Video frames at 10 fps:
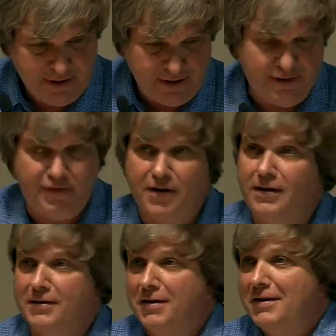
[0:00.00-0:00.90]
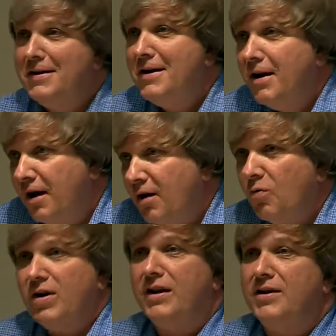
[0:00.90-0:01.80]
difficult.
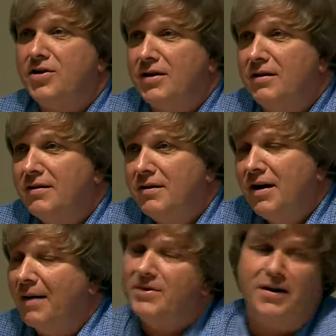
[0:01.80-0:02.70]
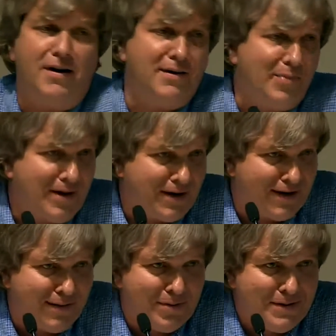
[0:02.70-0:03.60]
Religion. I'm sorry to bring it
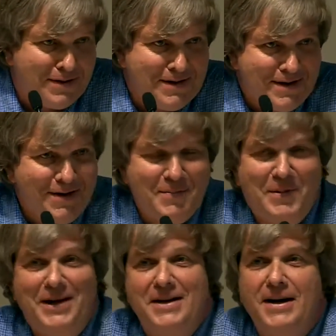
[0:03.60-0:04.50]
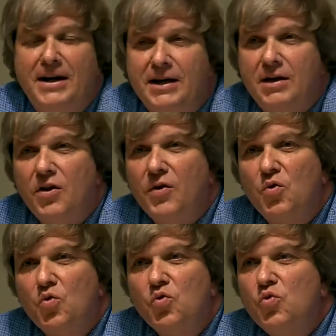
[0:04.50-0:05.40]
up, but
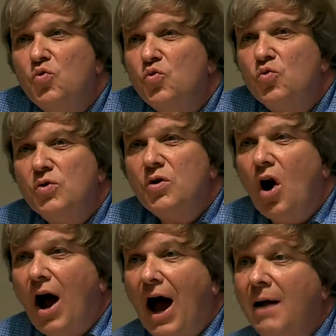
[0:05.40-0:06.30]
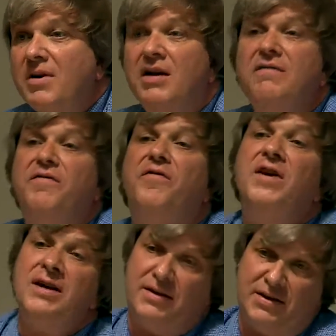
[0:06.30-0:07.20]
I'm
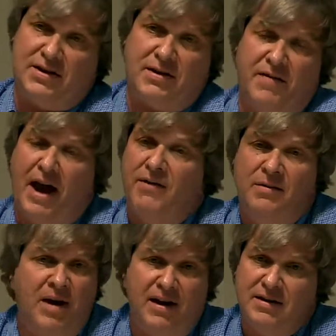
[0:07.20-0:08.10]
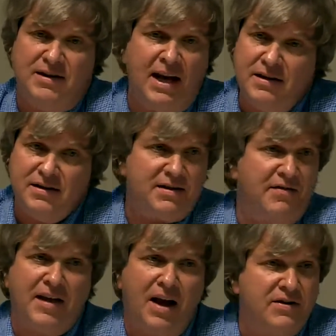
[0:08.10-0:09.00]
convinced, of having met tens
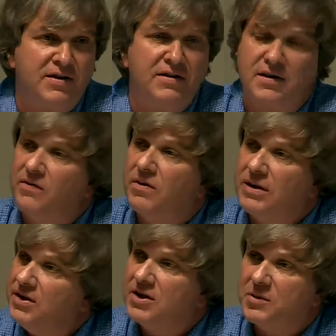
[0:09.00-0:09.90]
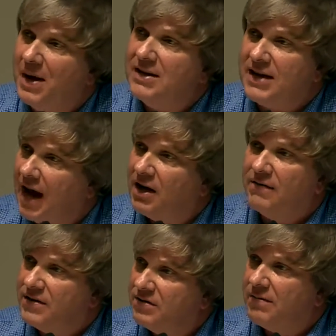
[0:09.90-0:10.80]
of thousands of religious-based
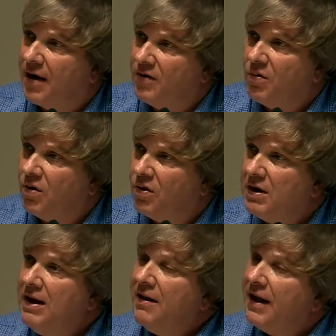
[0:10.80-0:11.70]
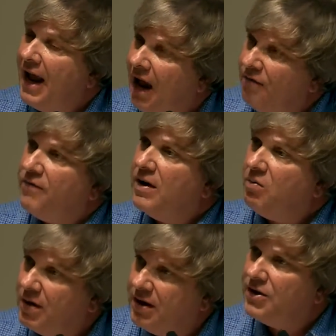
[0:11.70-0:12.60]
activists around the world, that every
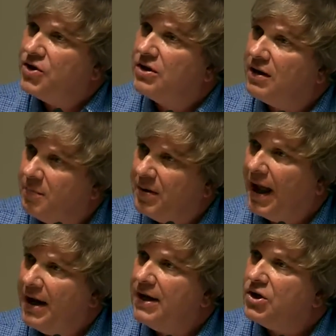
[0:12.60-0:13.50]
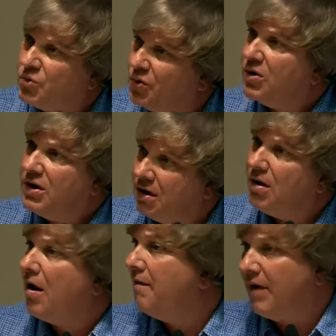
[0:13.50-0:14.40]
religion on the planet is rooted in
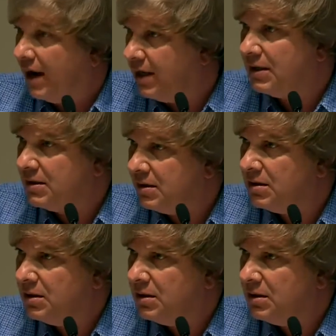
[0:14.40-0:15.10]
nonviolence.